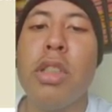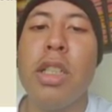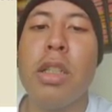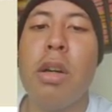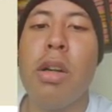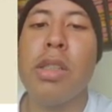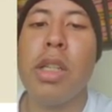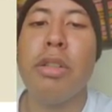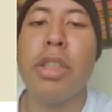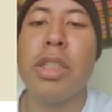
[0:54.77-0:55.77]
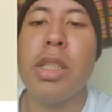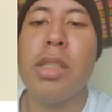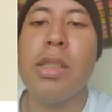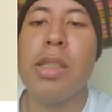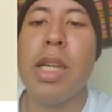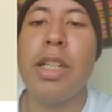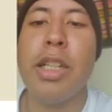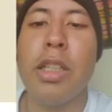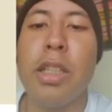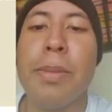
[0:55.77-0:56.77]
the coils arranged inside the
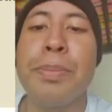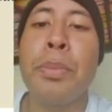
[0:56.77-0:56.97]
heater.